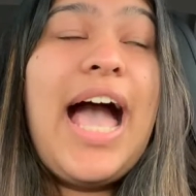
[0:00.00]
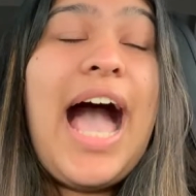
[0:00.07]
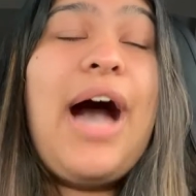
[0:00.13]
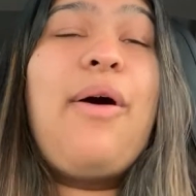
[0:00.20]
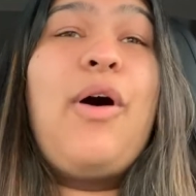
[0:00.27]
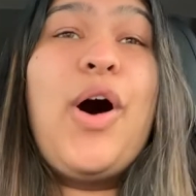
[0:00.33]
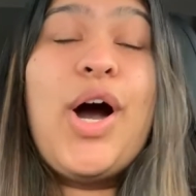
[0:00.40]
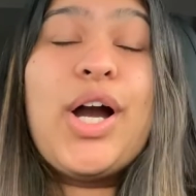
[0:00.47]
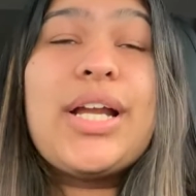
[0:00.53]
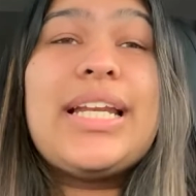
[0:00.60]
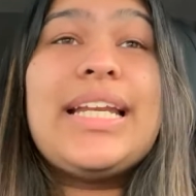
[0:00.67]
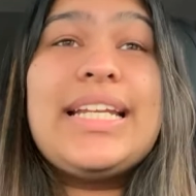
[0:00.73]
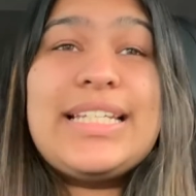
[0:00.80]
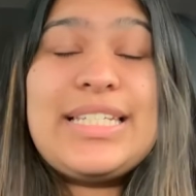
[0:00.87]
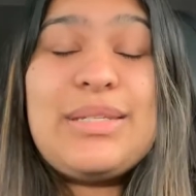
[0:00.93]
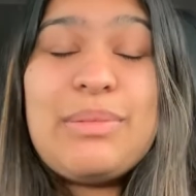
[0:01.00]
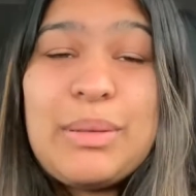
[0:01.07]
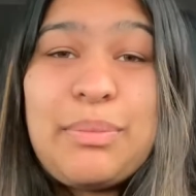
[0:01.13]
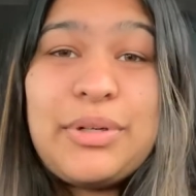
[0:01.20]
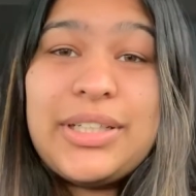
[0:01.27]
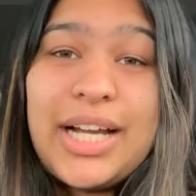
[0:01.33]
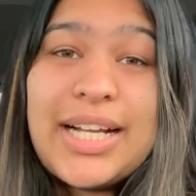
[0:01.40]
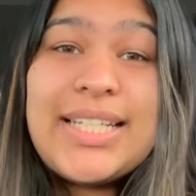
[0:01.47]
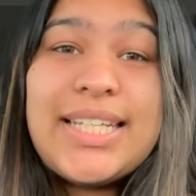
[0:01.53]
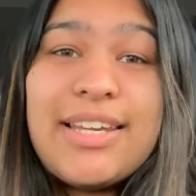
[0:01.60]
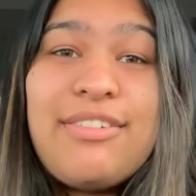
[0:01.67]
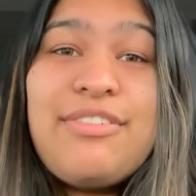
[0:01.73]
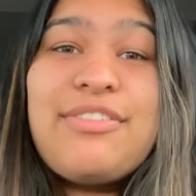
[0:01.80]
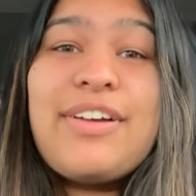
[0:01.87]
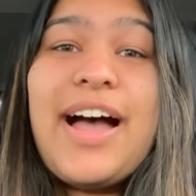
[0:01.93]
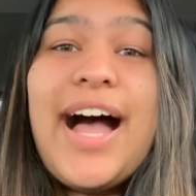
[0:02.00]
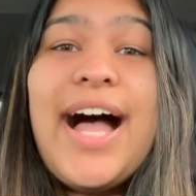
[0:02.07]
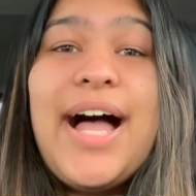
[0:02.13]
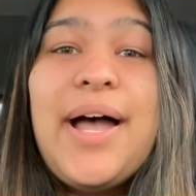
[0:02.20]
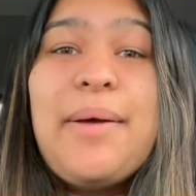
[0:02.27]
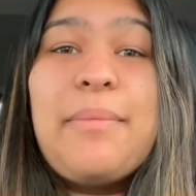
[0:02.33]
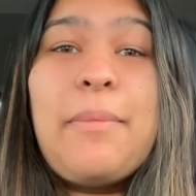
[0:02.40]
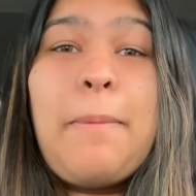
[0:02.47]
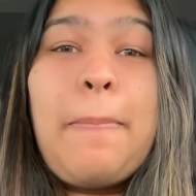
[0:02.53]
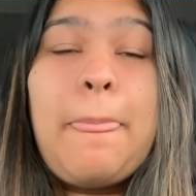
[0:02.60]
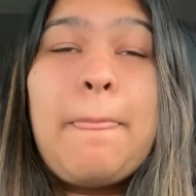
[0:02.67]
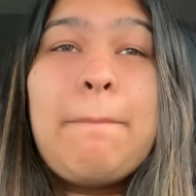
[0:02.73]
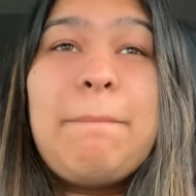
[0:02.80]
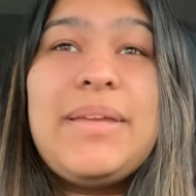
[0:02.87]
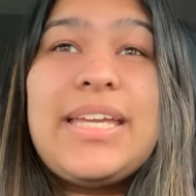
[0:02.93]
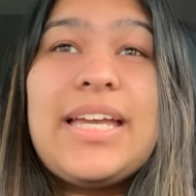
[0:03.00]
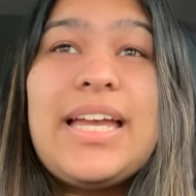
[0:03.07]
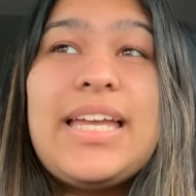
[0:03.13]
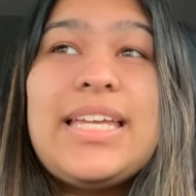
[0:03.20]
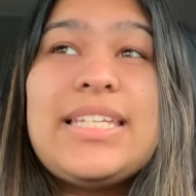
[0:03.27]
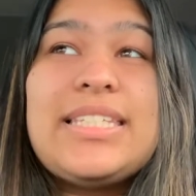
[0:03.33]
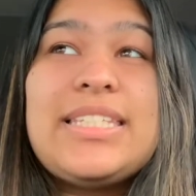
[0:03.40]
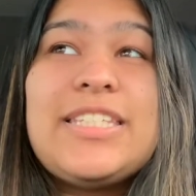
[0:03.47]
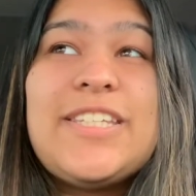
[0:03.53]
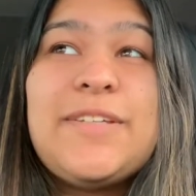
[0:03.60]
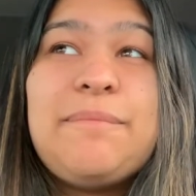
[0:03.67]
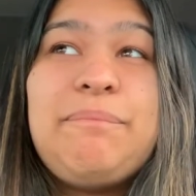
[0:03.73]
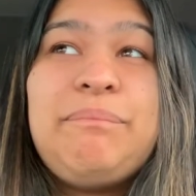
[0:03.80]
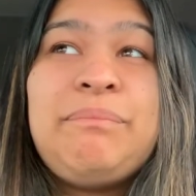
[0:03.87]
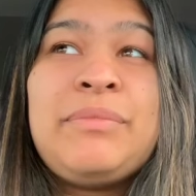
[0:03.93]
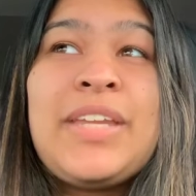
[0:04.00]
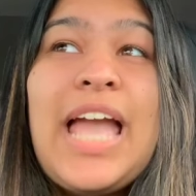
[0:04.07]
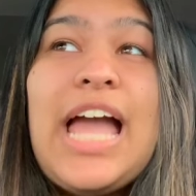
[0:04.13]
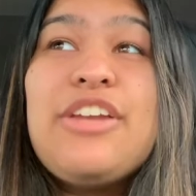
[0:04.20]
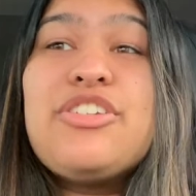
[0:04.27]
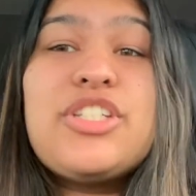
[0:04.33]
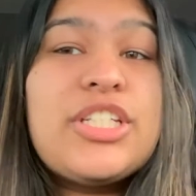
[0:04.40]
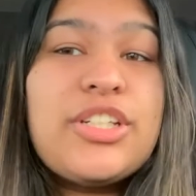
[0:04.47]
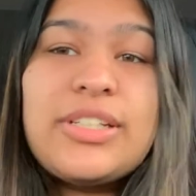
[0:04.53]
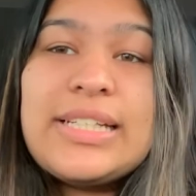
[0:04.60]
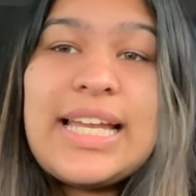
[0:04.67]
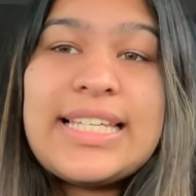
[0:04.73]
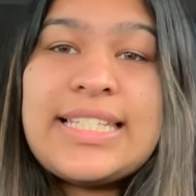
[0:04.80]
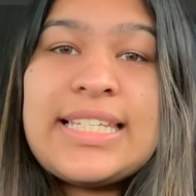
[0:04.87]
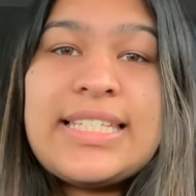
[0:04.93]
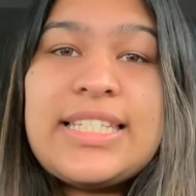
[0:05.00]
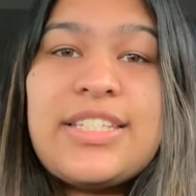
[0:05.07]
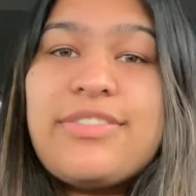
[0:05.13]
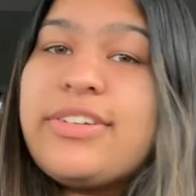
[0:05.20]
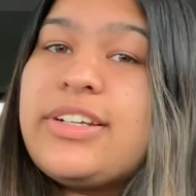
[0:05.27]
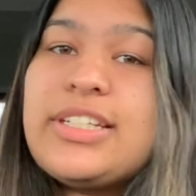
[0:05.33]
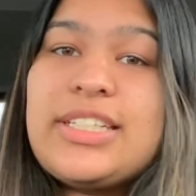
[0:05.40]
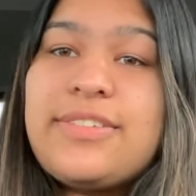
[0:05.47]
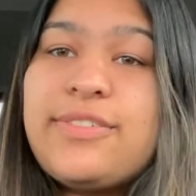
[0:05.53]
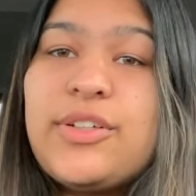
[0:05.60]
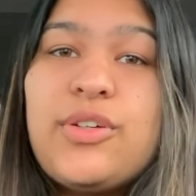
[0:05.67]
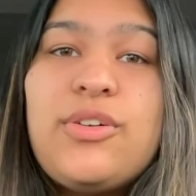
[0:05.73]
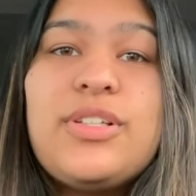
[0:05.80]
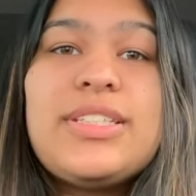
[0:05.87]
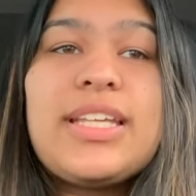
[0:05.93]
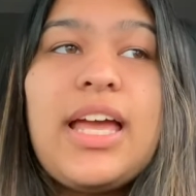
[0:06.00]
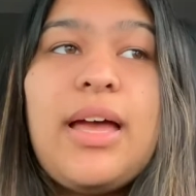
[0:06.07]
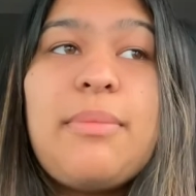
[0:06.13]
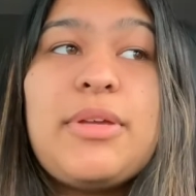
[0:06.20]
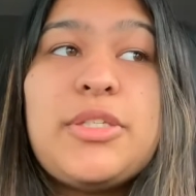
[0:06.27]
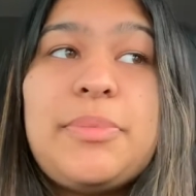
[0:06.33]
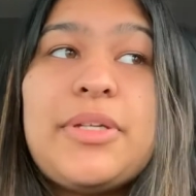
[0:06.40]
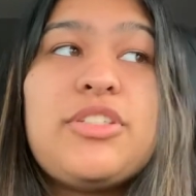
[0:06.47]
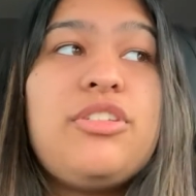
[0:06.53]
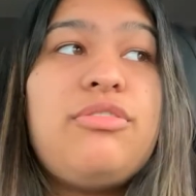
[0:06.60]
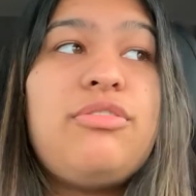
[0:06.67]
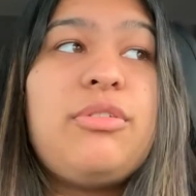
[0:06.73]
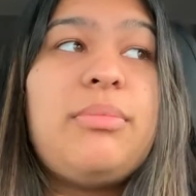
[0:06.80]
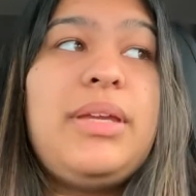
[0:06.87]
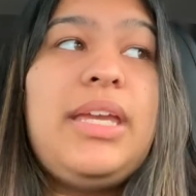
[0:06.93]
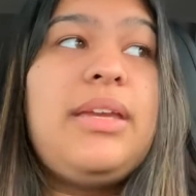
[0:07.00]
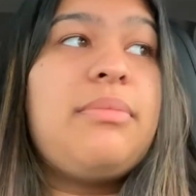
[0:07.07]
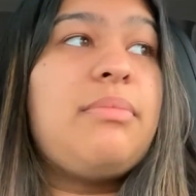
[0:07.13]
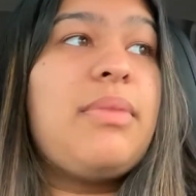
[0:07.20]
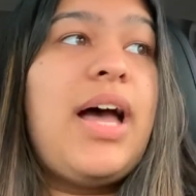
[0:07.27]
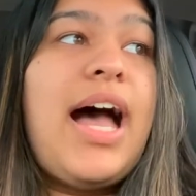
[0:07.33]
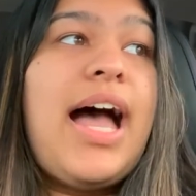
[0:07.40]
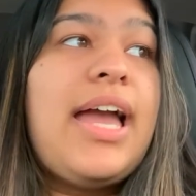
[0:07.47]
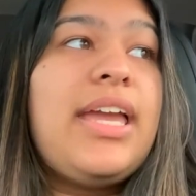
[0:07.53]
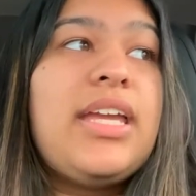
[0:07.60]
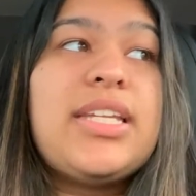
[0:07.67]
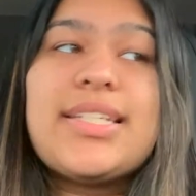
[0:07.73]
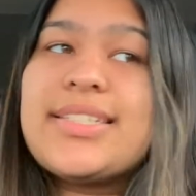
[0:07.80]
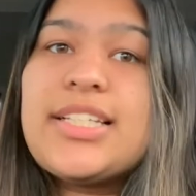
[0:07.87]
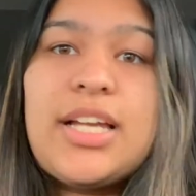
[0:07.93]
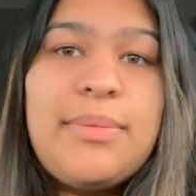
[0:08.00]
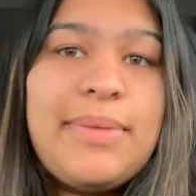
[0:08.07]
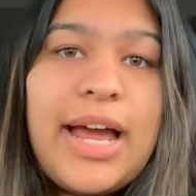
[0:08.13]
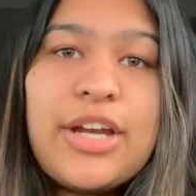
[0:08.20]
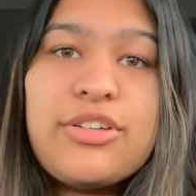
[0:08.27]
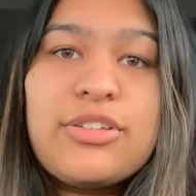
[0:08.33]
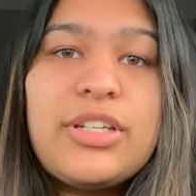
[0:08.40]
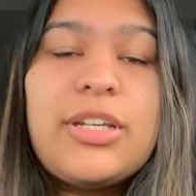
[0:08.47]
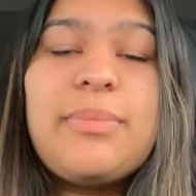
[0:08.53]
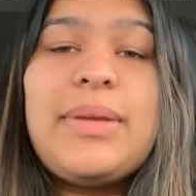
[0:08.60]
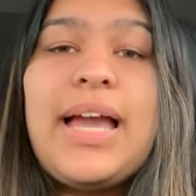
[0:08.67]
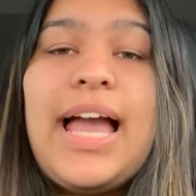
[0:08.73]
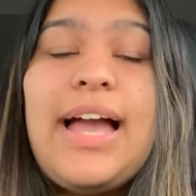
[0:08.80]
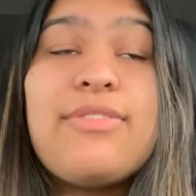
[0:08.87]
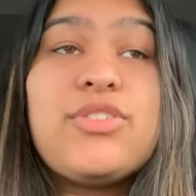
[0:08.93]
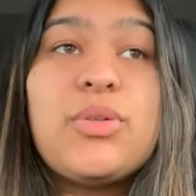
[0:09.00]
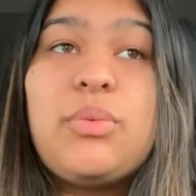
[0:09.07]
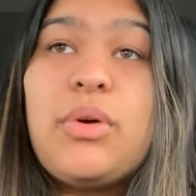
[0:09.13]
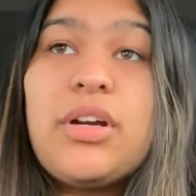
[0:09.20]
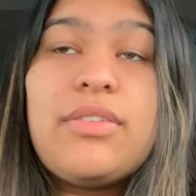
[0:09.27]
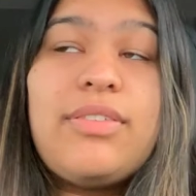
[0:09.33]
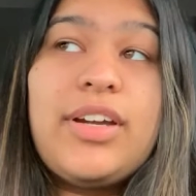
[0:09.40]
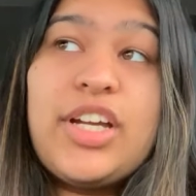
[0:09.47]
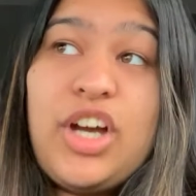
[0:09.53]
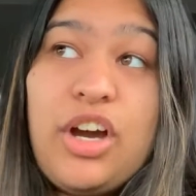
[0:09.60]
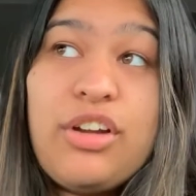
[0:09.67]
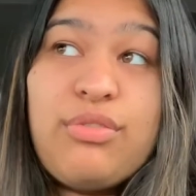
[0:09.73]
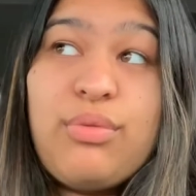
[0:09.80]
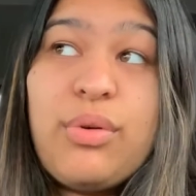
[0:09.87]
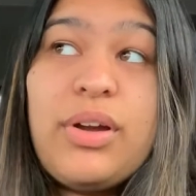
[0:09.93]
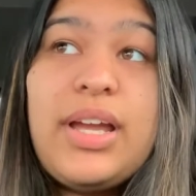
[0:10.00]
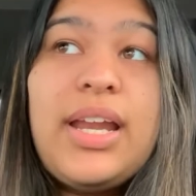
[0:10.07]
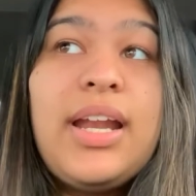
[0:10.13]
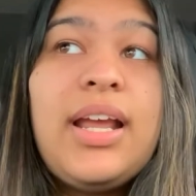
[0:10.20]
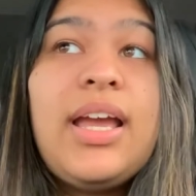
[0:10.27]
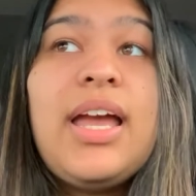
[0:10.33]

how hard it is to be productive, because engineering as is very difficult, especially for me. It doesn't come naturally to me. I have to work very hard for it,